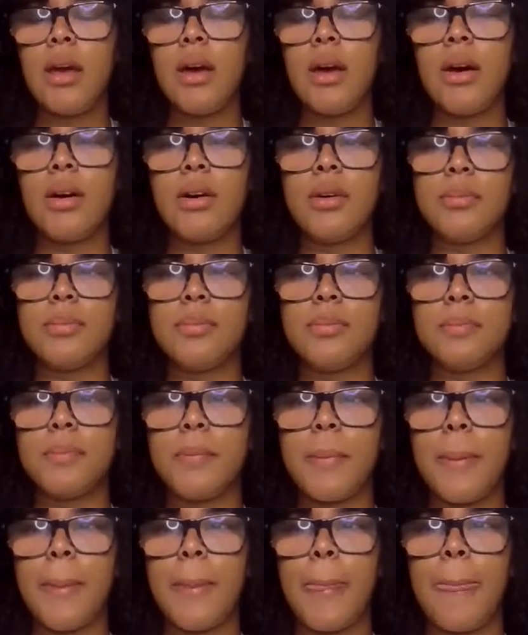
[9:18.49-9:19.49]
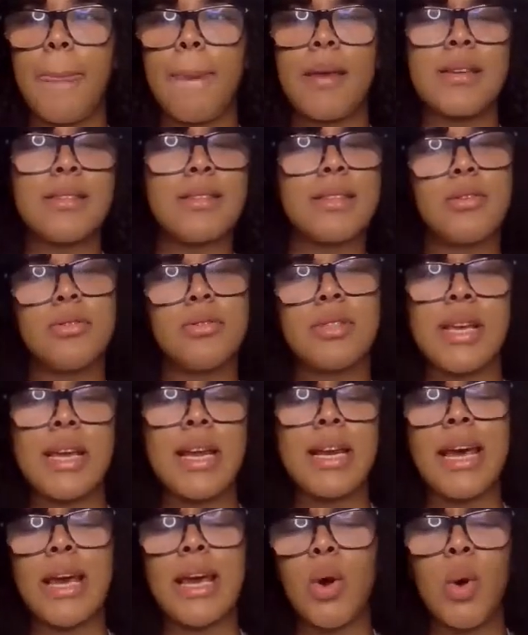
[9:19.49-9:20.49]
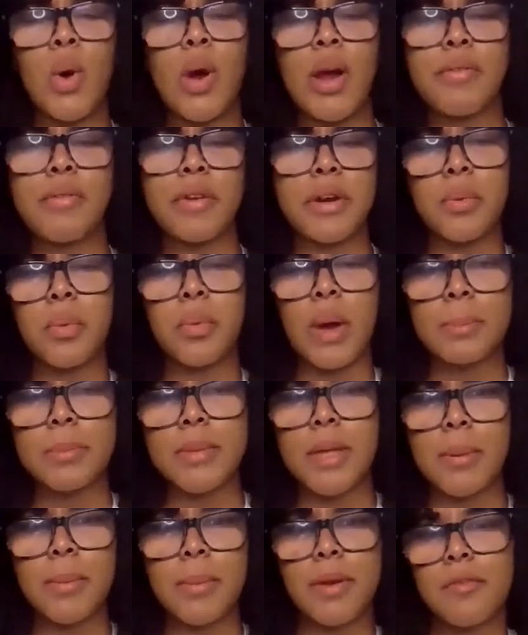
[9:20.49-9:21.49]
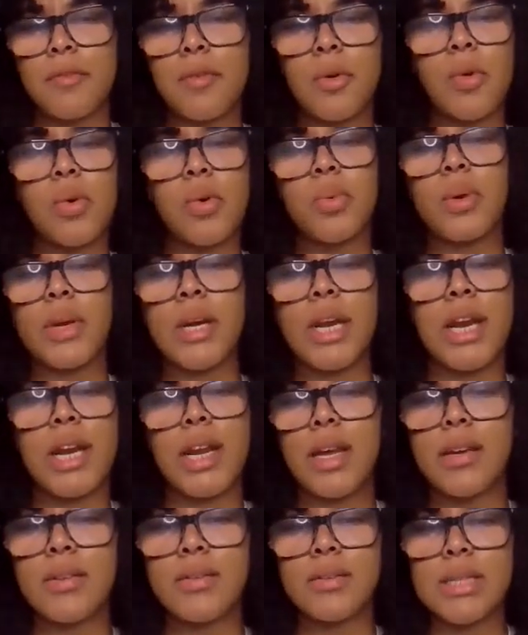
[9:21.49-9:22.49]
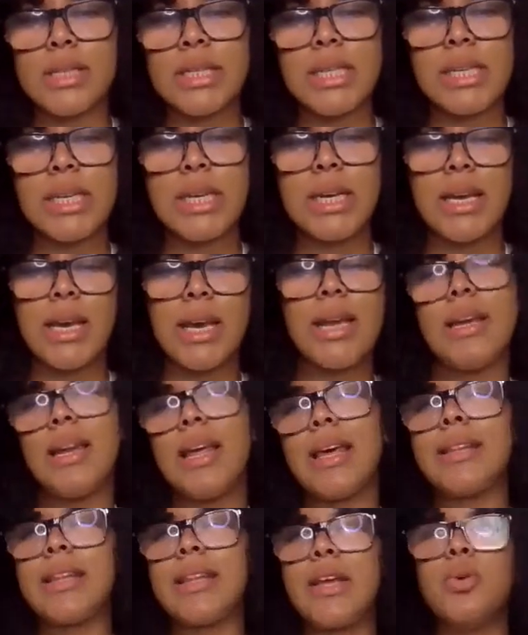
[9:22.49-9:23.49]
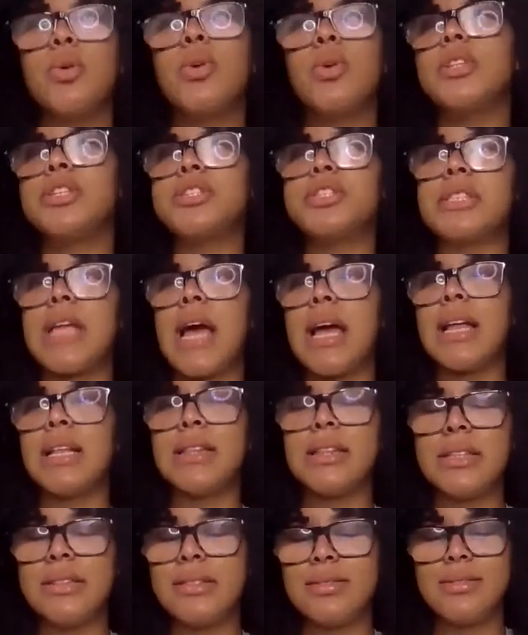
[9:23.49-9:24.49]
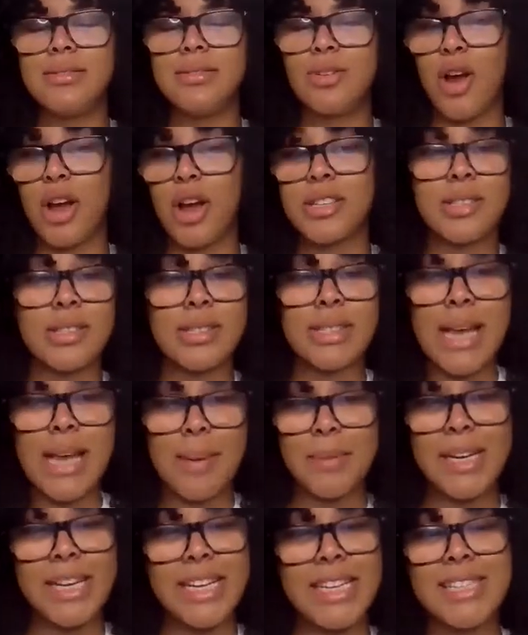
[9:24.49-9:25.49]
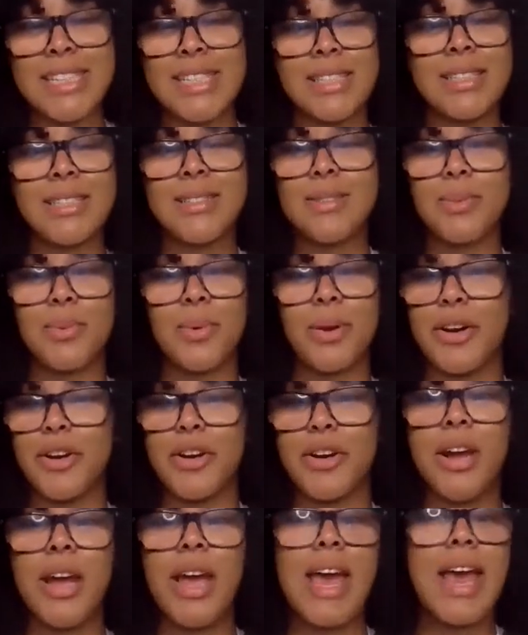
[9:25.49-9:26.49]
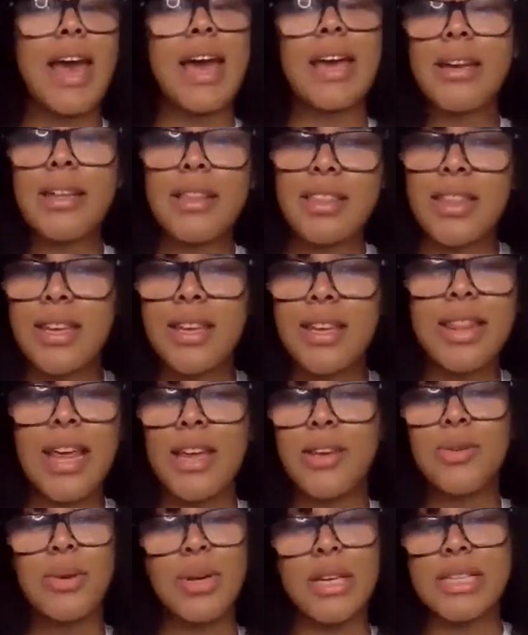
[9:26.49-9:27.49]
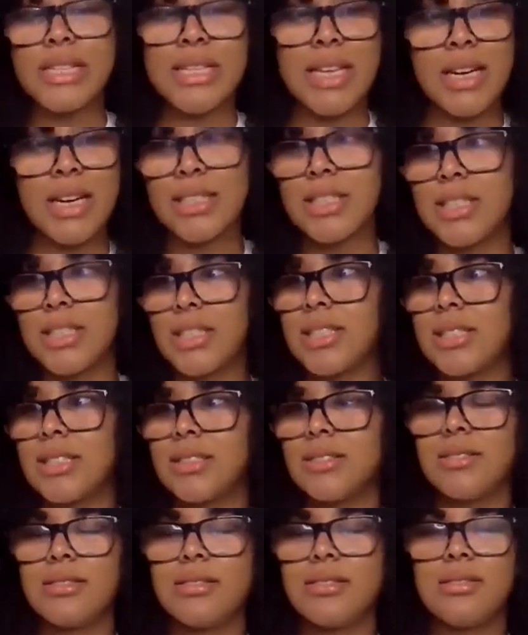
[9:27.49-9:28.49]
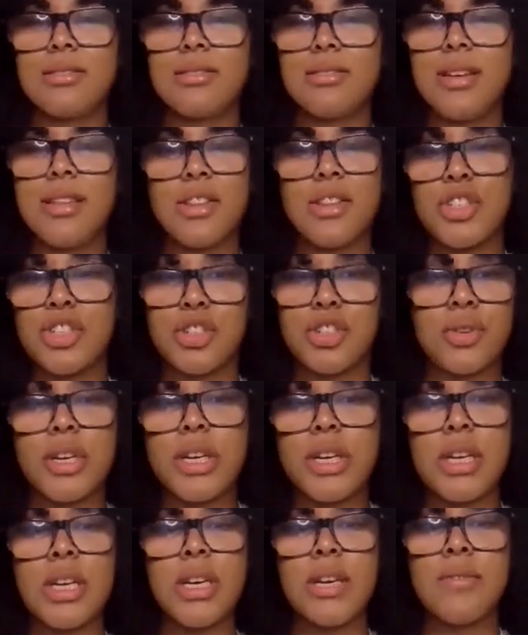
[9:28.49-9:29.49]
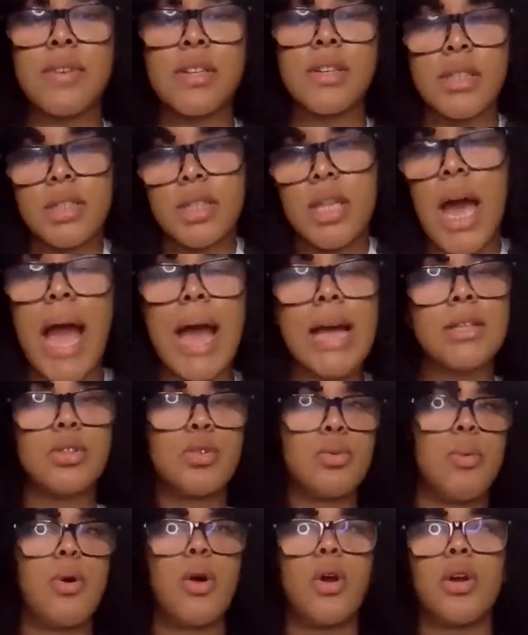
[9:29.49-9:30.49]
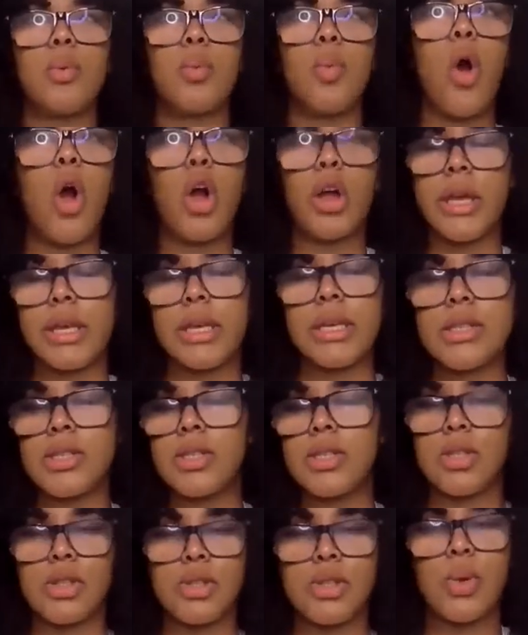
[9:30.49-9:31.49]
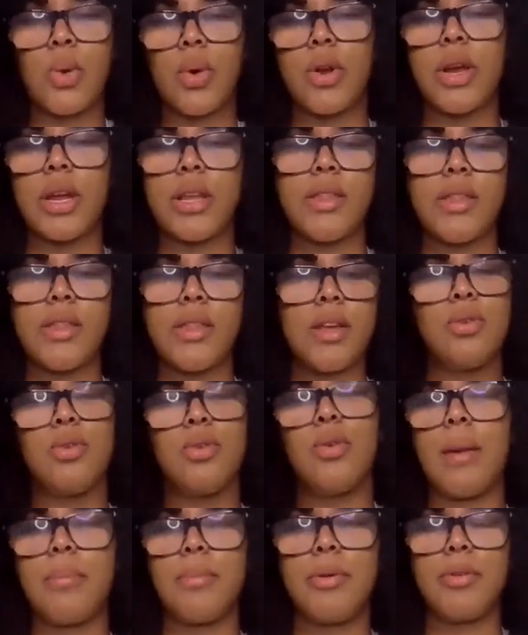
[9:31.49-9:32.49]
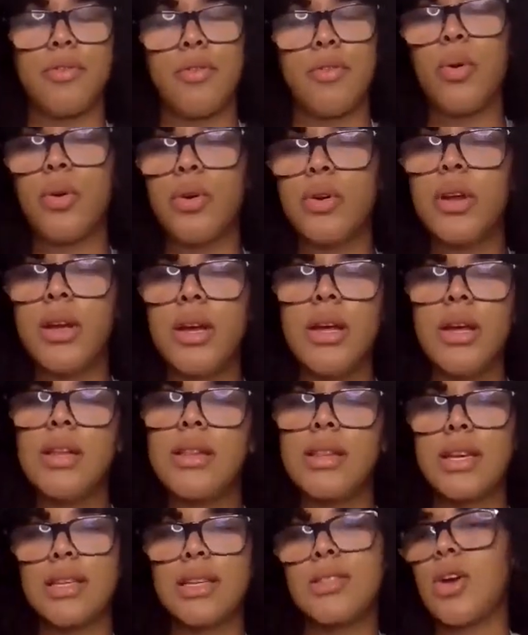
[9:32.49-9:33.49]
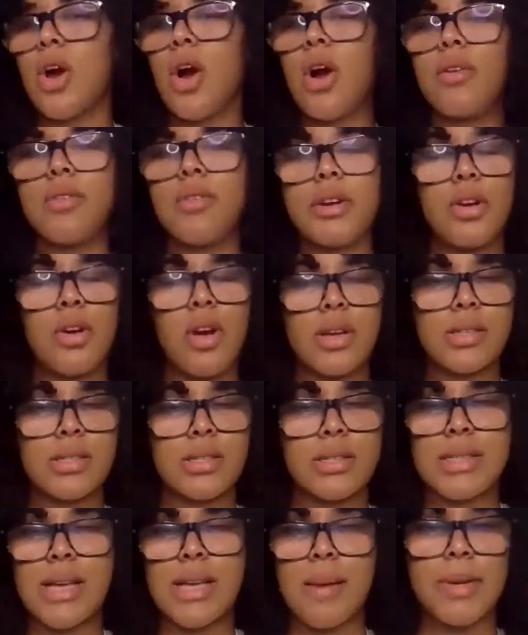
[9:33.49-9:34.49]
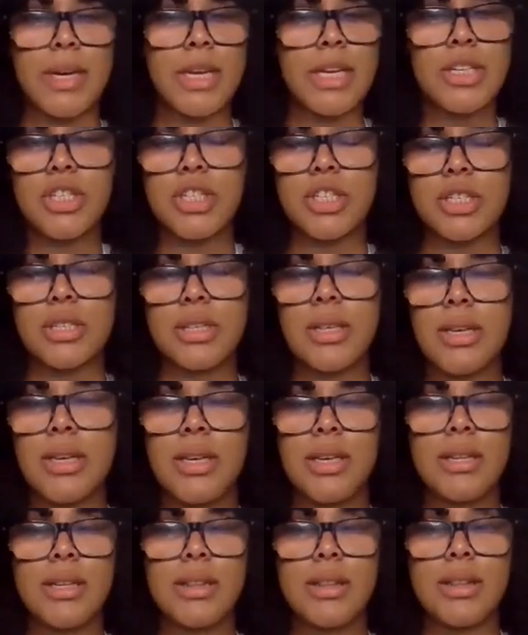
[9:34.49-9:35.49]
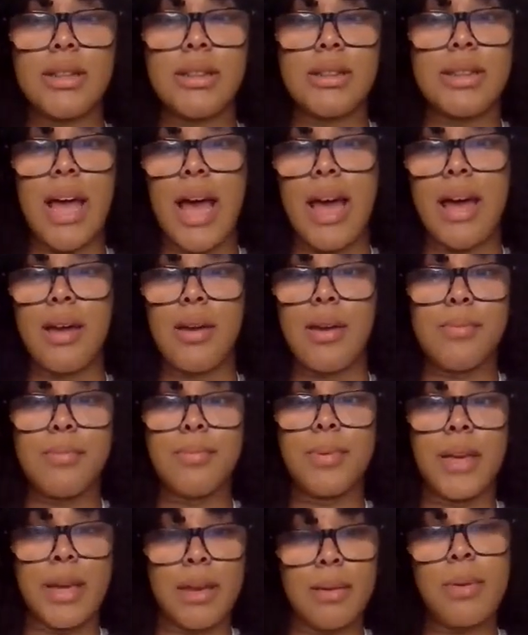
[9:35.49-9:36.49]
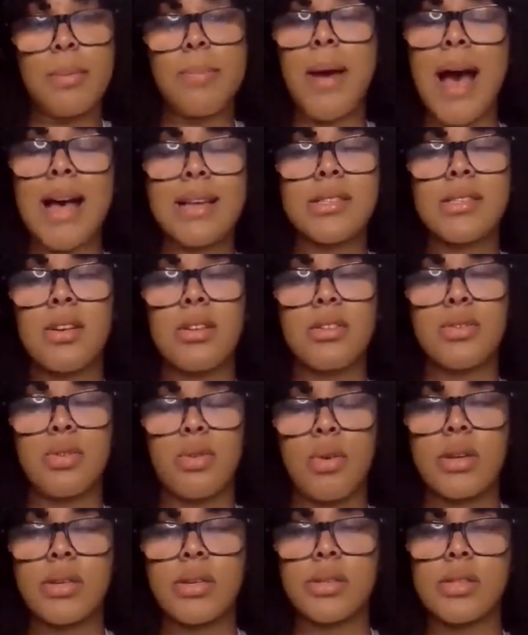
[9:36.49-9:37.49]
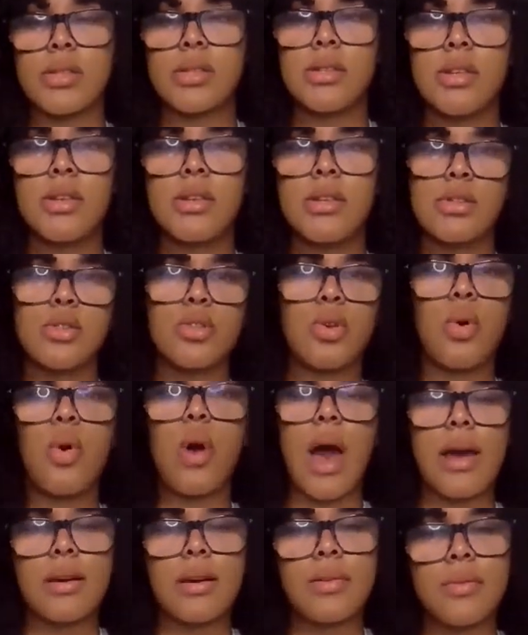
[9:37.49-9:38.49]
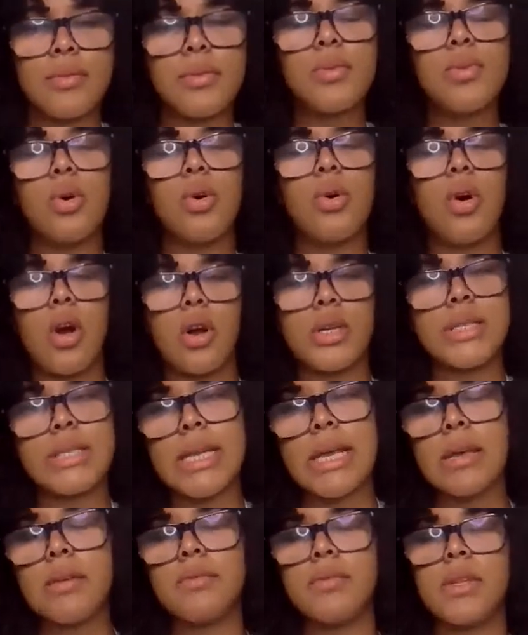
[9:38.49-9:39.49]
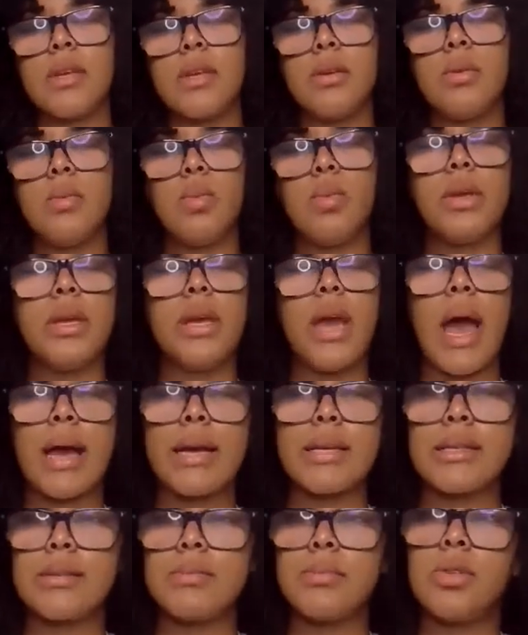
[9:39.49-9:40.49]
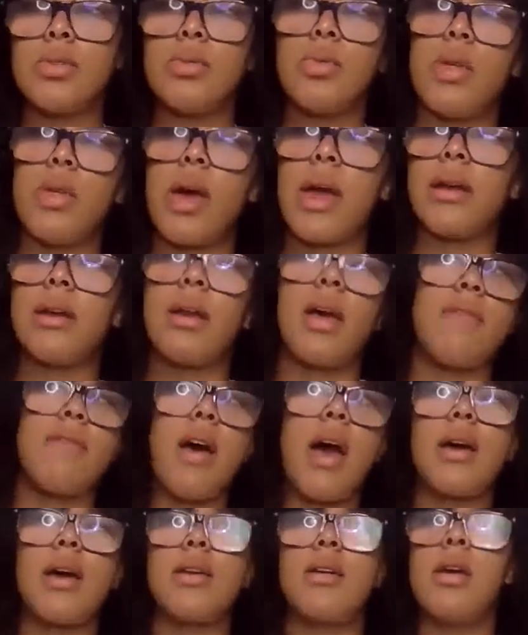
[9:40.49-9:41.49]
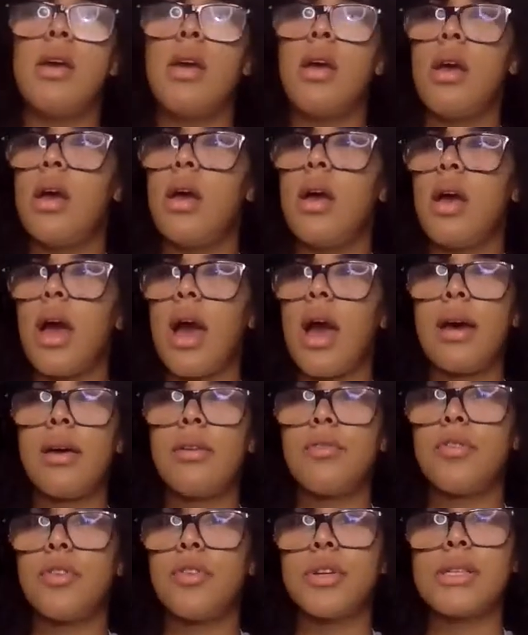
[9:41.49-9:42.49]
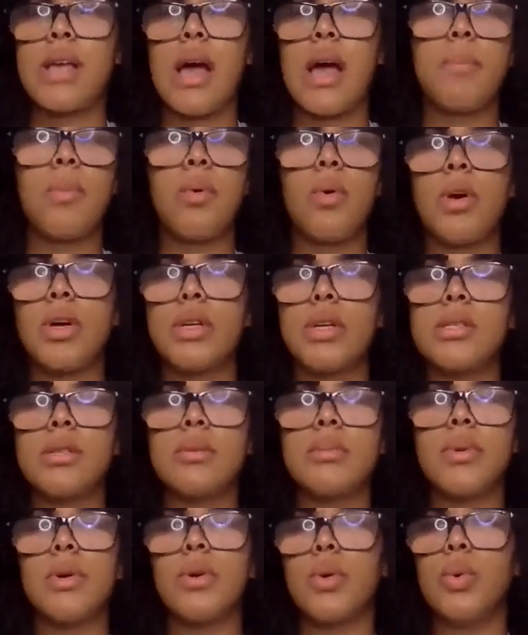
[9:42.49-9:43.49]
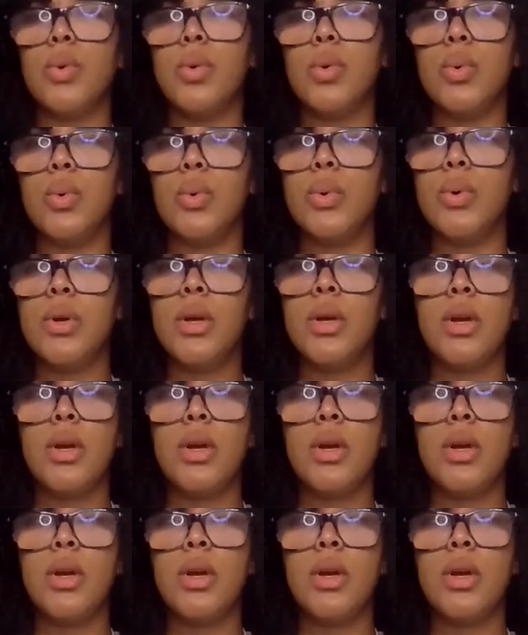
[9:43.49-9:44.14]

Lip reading: Because they'll say like, oh, I already wiped down my phone when I left. And like they don't understand cross contamination where anything that you can touch in the street, even the handlebar walking into the store and then you grab your phone, that's already cross contamination that can be passed on to us. So out of, our safety, we ask them to do that. And I've had, for example, a customer who